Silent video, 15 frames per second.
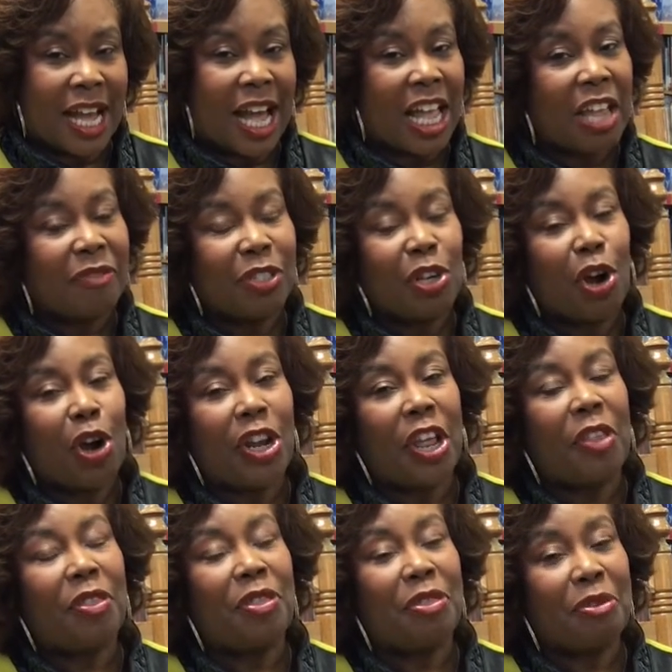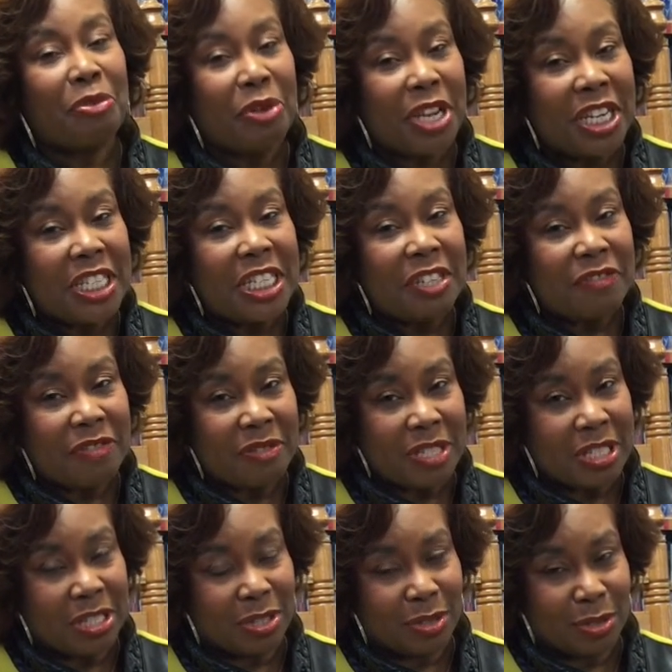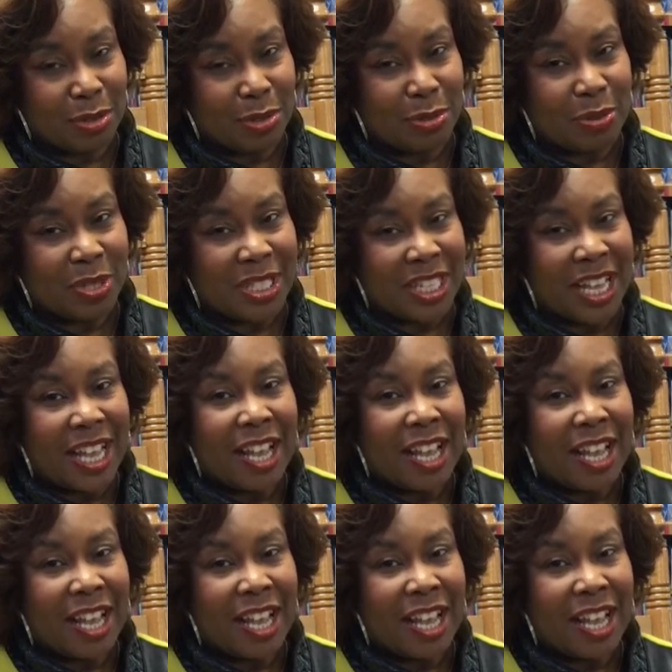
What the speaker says: I have taught at 3 different schools.